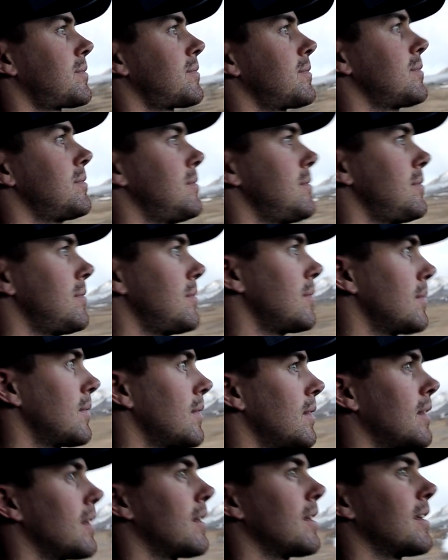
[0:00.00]
gave me an exhaust
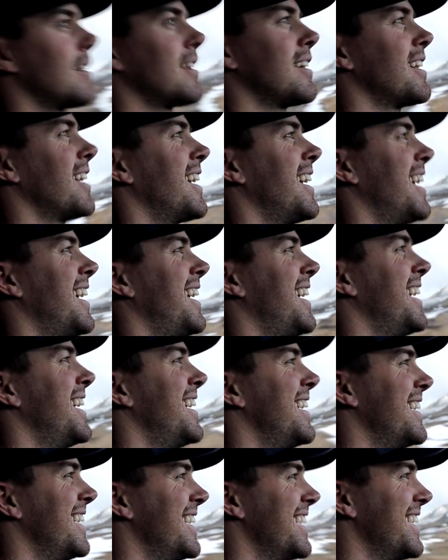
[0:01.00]
for my
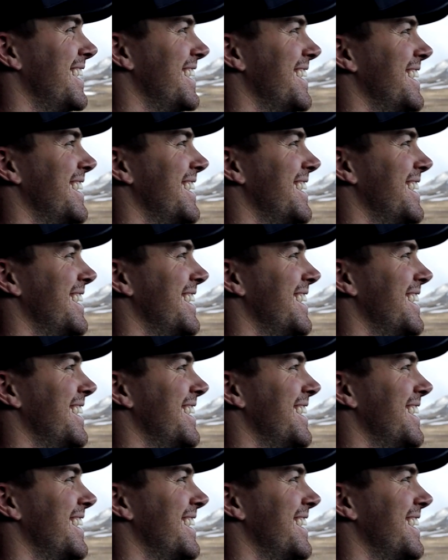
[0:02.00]
Raptor.